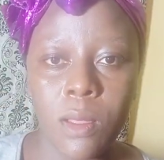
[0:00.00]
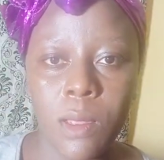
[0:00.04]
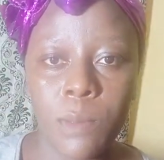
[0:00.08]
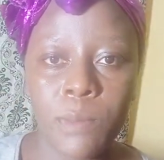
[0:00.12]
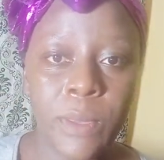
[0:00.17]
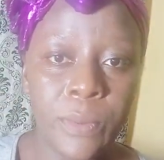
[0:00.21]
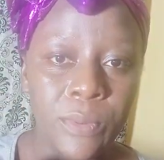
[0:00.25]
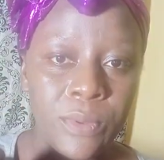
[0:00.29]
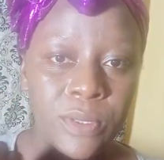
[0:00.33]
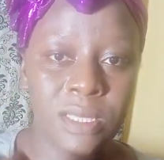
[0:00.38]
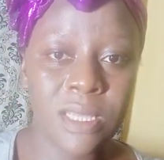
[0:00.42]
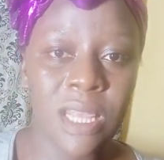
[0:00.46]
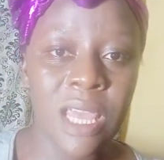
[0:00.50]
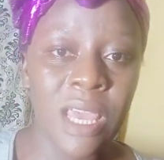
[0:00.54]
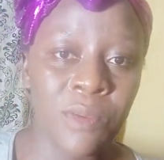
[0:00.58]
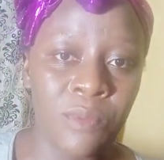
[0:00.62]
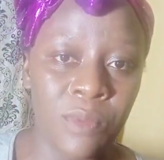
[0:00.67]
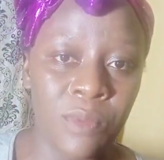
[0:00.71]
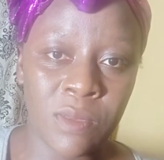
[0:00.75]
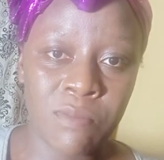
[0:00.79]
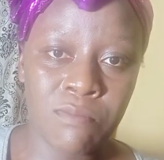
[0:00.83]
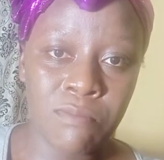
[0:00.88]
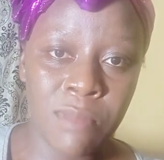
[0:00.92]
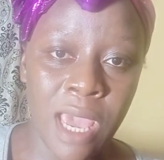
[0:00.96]
People staying
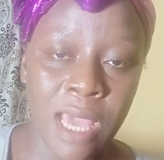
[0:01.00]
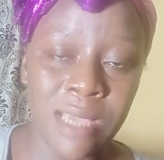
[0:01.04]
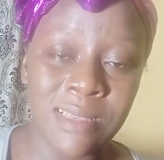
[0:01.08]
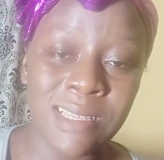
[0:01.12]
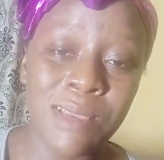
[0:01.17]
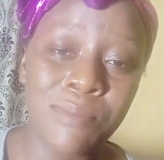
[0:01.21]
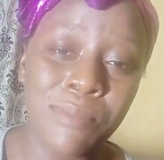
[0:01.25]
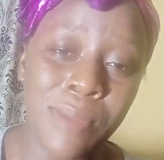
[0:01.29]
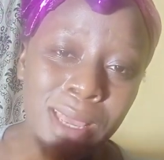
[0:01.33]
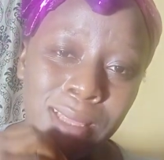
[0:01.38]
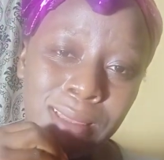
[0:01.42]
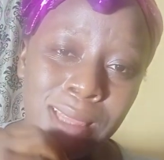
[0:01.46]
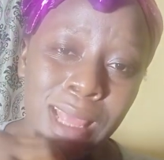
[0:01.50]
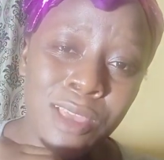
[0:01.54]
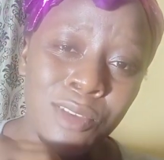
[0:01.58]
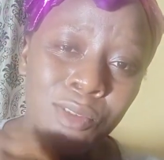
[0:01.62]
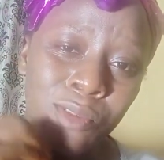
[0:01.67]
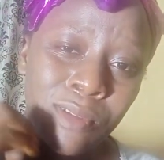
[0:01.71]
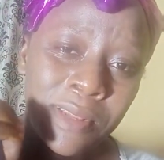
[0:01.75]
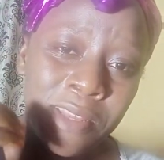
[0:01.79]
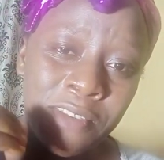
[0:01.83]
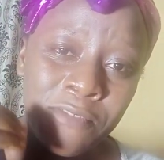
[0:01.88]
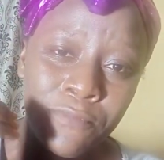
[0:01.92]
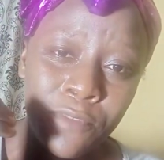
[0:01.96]
me, I say, by the time
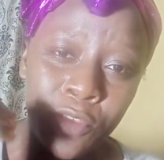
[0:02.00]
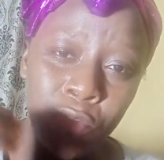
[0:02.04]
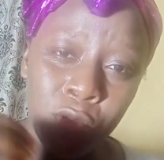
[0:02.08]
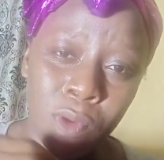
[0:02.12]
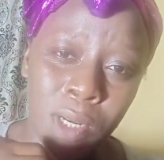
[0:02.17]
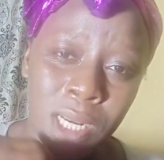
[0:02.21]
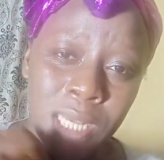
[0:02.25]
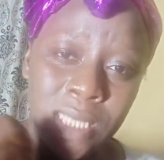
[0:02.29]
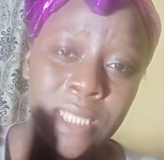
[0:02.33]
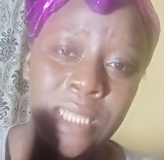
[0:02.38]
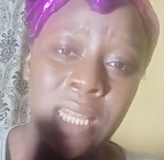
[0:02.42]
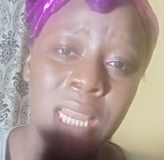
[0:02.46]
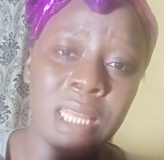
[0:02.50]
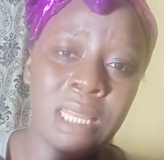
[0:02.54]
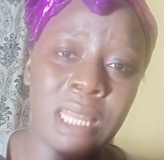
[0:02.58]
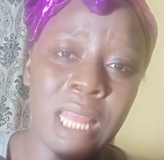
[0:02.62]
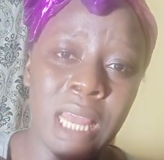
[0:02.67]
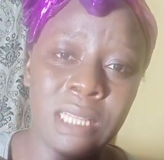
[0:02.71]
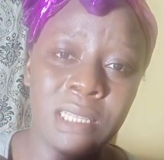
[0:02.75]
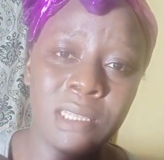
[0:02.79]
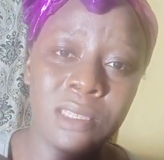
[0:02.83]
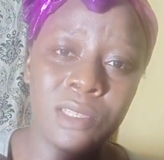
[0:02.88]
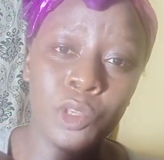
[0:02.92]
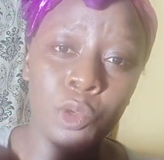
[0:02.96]
you leave me, you understand
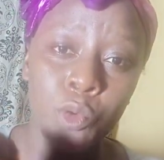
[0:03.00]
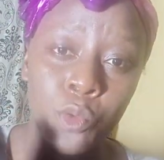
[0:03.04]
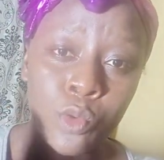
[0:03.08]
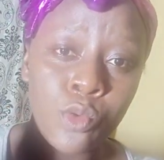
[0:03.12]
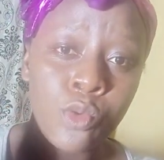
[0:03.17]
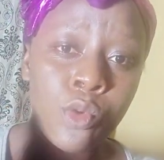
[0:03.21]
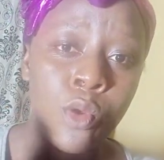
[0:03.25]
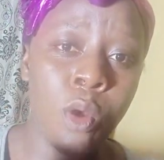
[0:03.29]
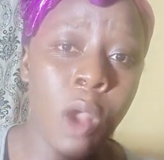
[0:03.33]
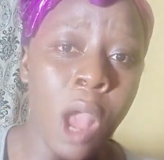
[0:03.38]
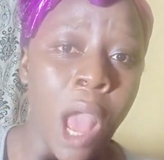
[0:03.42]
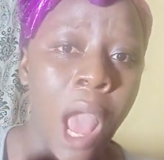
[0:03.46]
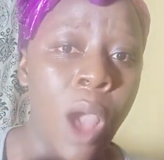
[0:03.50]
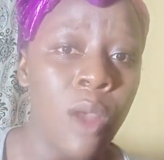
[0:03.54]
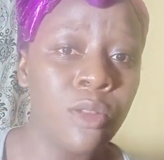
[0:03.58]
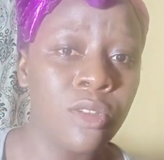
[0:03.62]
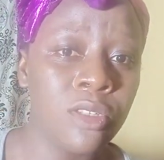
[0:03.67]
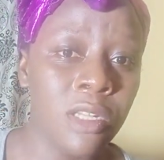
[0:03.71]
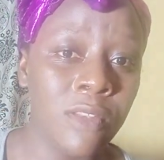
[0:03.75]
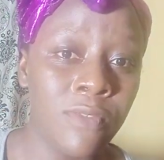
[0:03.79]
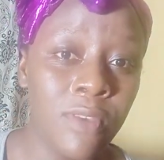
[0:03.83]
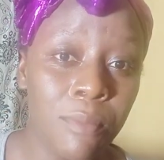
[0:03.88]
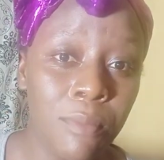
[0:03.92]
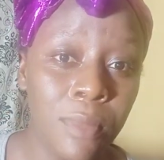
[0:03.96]
that you will know how
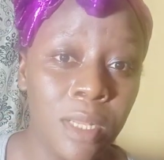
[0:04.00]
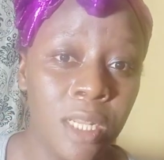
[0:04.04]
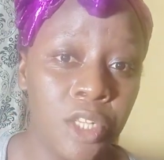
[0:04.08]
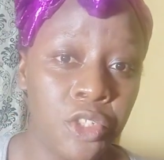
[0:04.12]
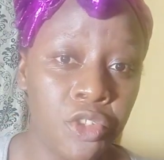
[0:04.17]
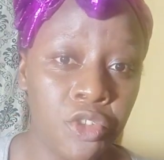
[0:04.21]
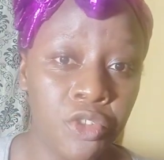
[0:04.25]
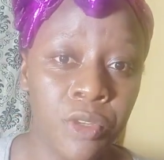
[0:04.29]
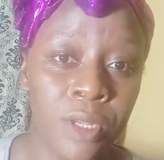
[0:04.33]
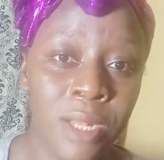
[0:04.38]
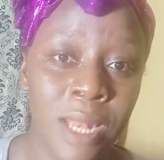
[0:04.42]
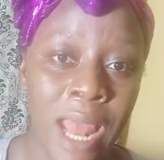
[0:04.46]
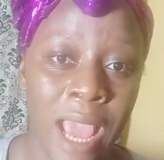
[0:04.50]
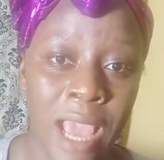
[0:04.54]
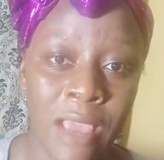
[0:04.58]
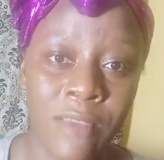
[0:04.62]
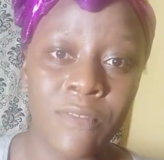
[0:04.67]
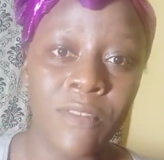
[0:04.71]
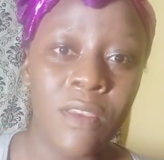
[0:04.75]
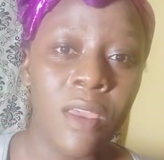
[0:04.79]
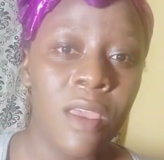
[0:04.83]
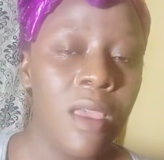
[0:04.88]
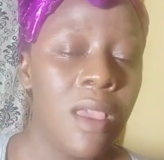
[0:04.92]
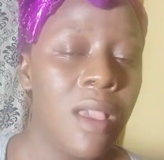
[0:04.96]
to live a military life.
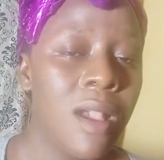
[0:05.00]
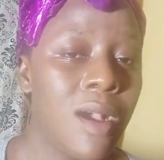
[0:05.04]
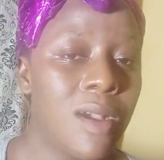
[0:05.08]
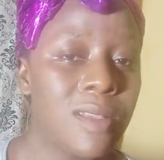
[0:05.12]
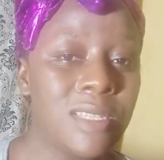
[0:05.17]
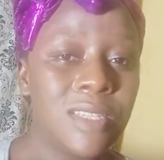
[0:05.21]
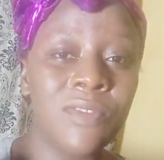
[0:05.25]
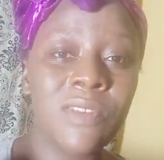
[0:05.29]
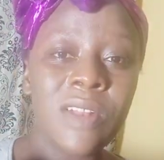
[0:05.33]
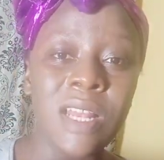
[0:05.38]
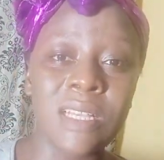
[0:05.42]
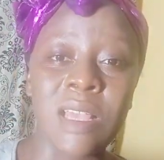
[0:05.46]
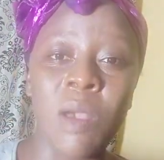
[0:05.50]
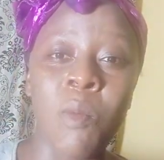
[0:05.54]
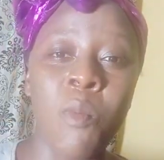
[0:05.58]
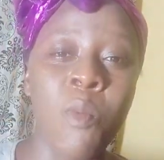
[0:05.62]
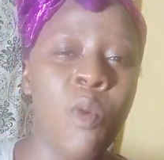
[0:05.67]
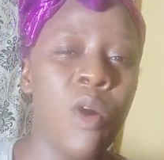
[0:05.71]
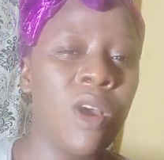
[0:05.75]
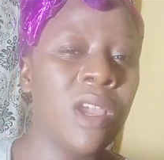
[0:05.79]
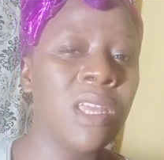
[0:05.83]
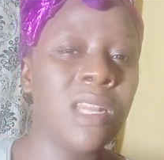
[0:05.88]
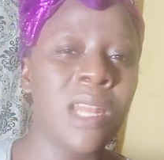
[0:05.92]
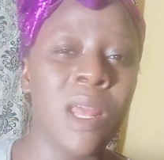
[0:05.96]
Because even as I'm
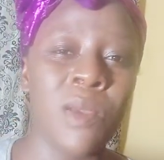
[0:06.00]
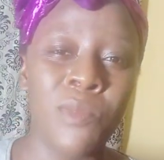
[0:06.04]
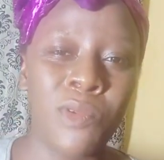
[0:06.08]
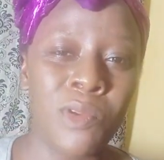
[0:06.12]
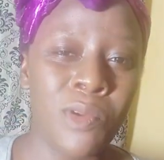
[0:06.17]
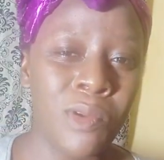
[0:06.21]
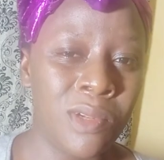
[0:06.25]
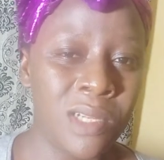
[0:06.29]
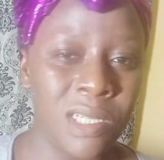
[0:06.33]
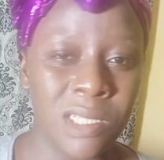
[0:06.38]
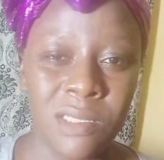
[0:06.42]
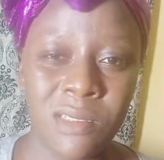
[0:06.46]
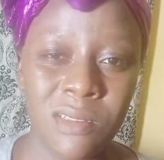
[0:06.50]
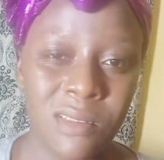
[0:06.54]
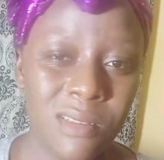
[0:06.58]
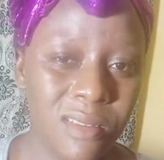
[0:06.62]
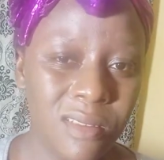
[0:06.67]
walking, I'm running.